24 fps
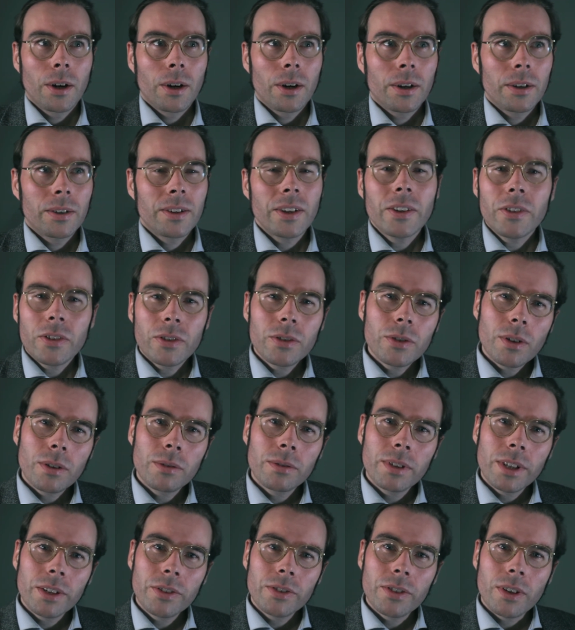this is
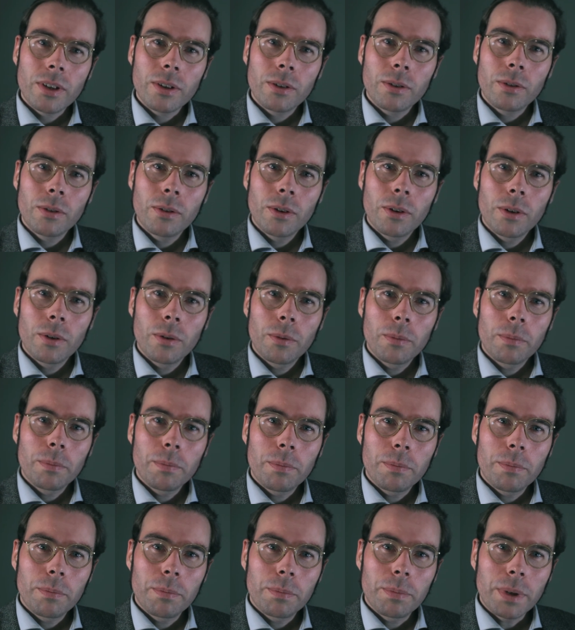only so
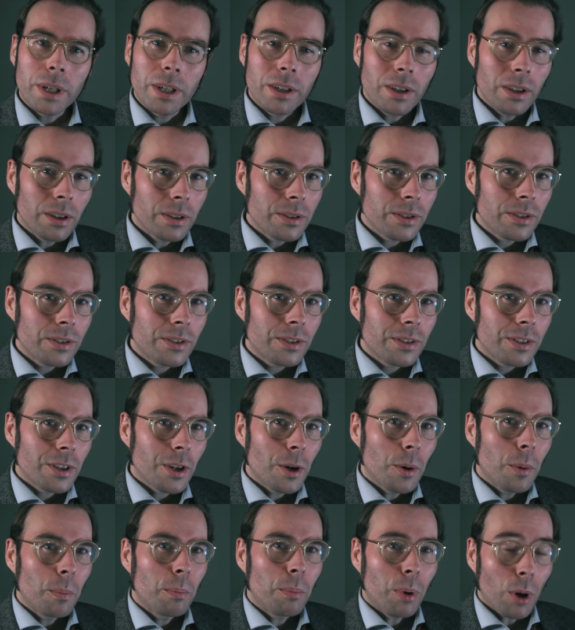because
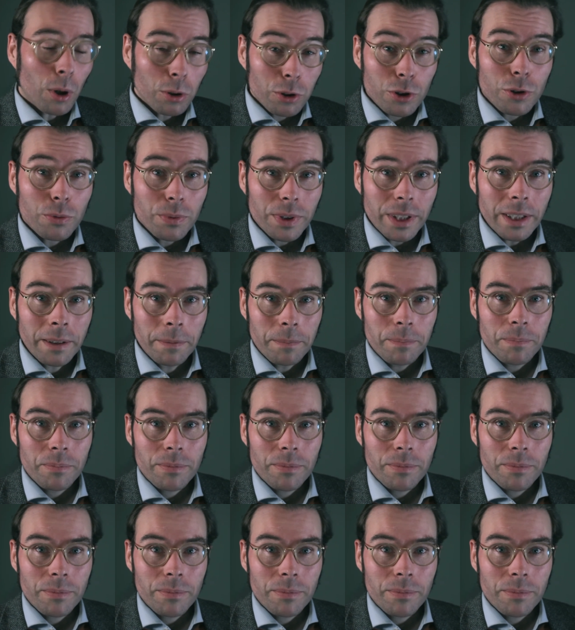pottery,